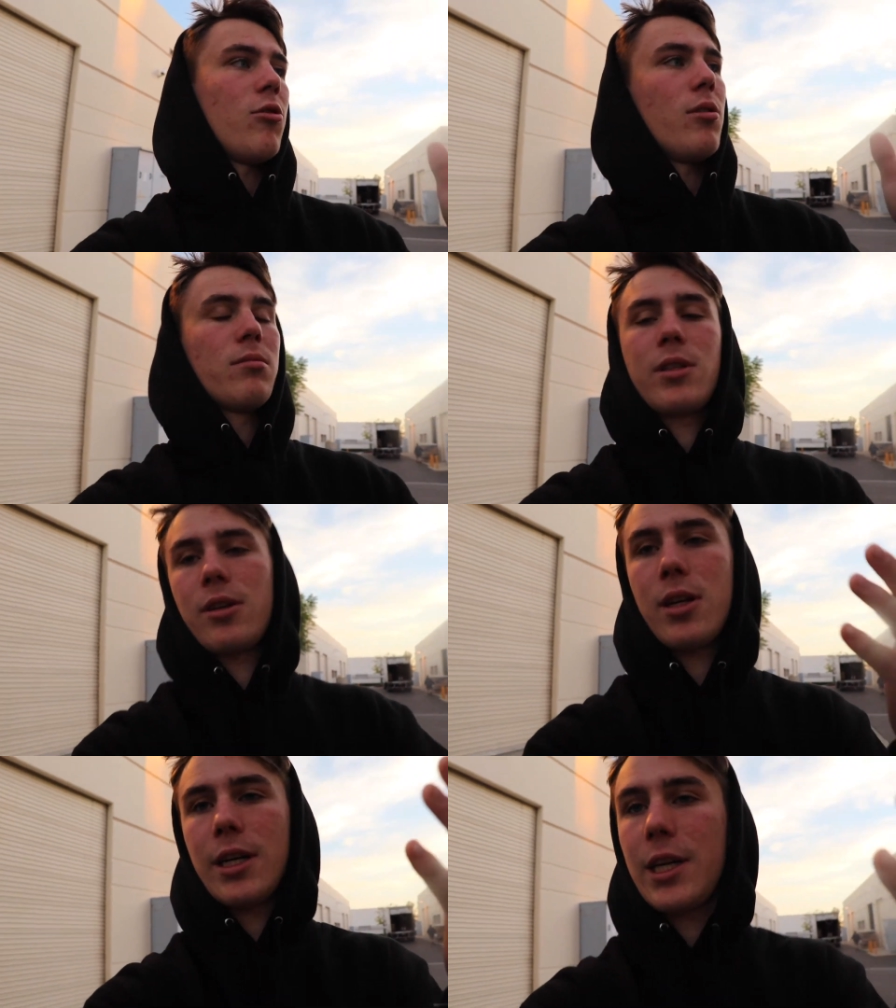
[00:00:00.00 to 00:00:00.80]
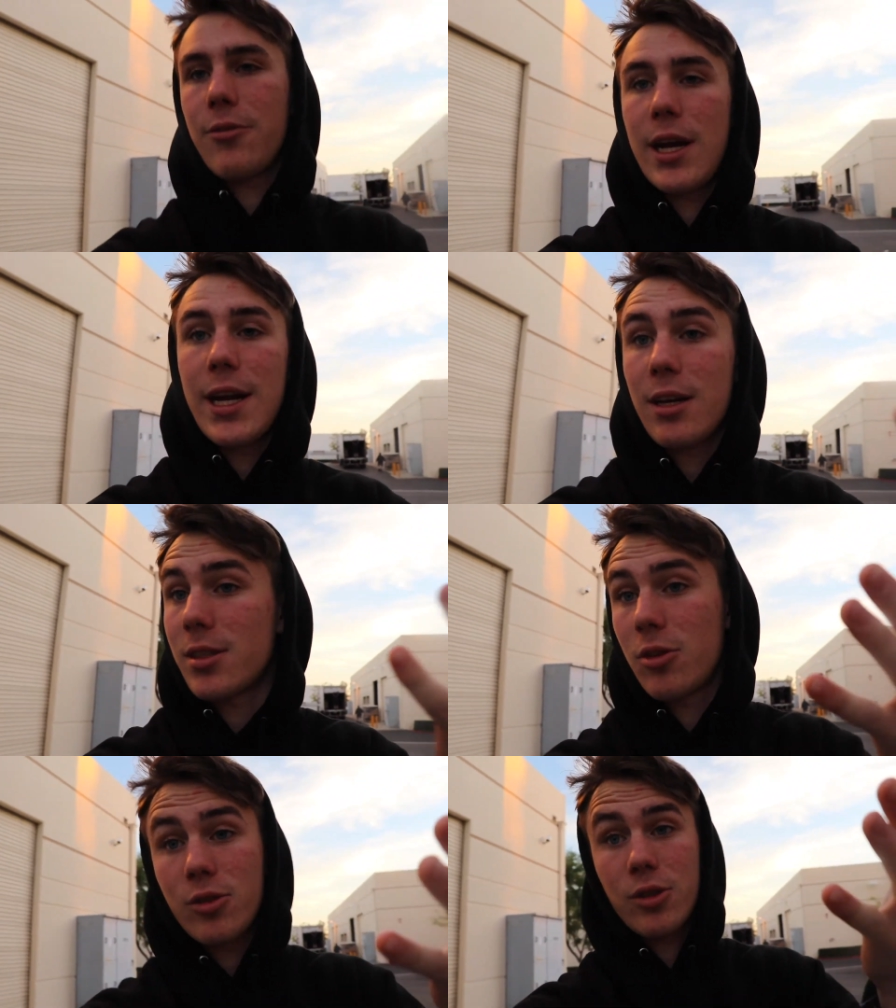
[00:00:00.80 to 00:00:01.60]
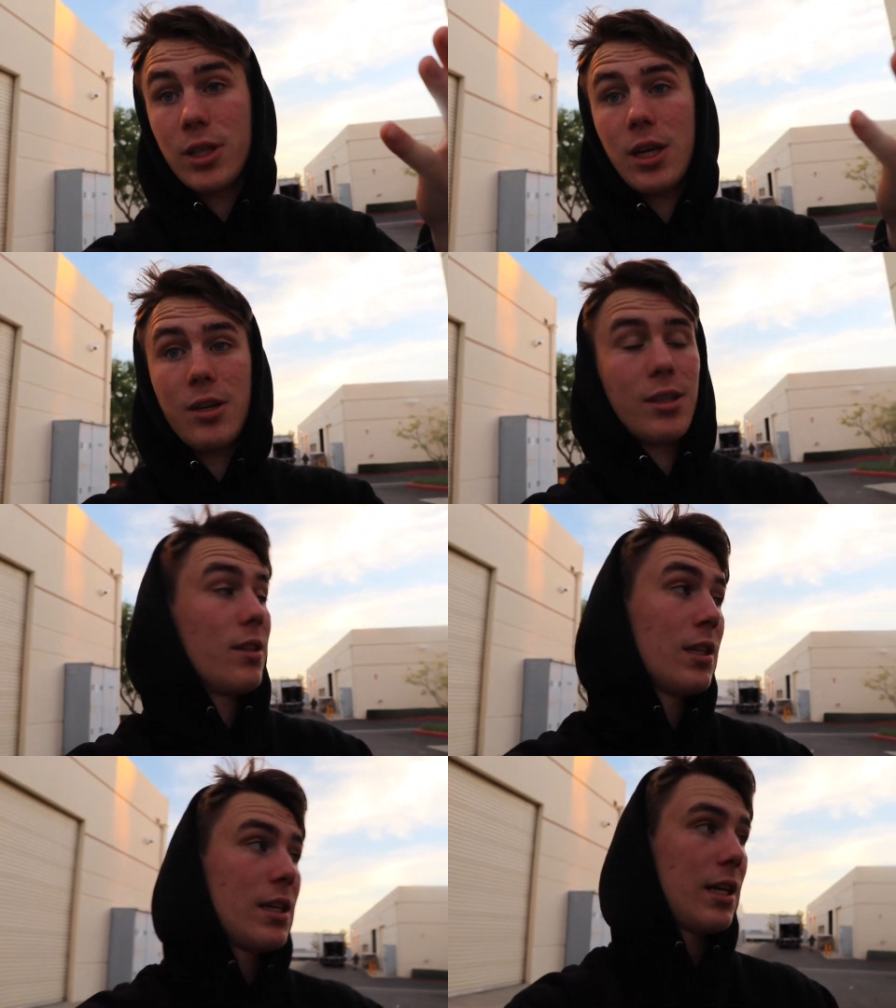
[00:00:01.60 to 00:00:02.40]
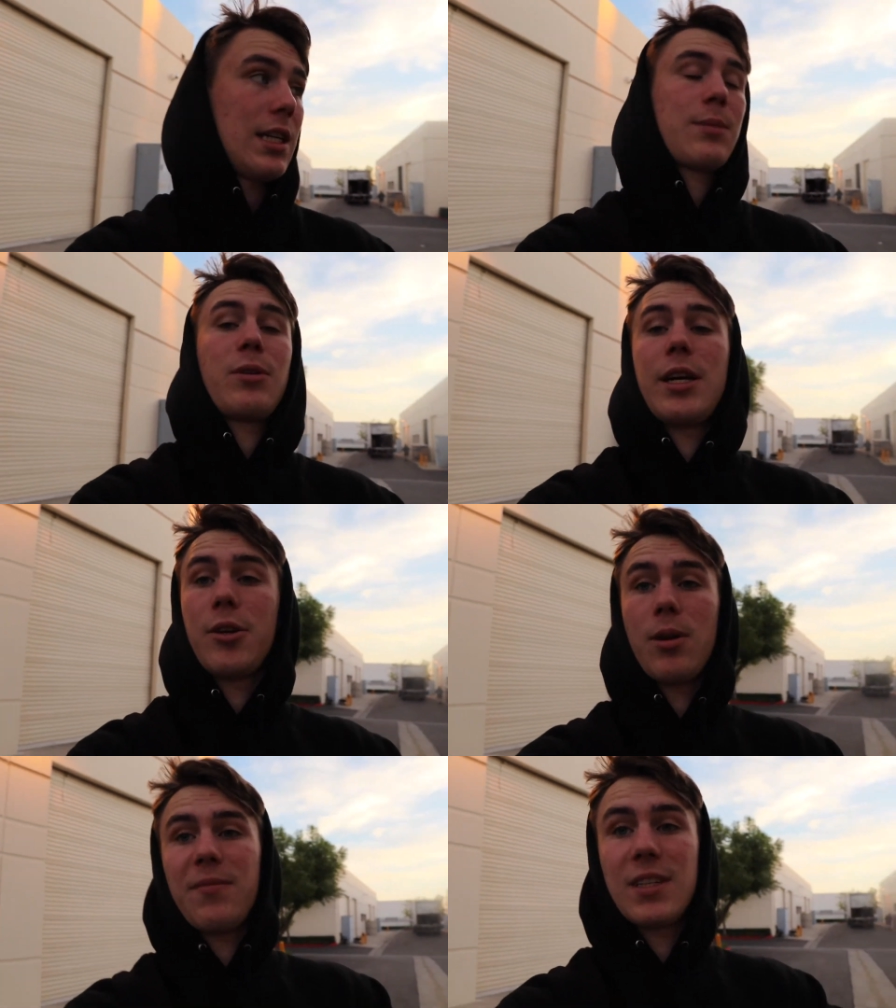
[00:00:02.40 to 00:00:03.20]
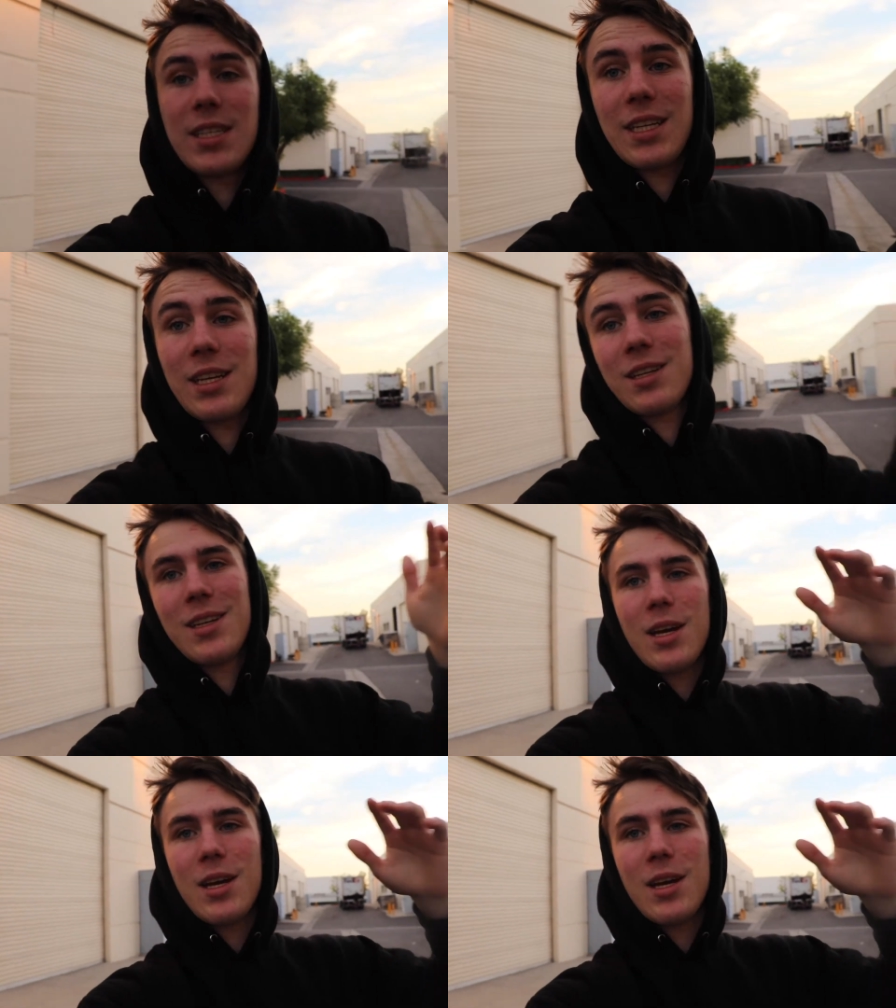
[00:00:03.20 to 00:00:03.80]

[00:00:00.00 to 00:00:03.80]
well, they're not here right now, so it's really hard to explain who I'm visiting.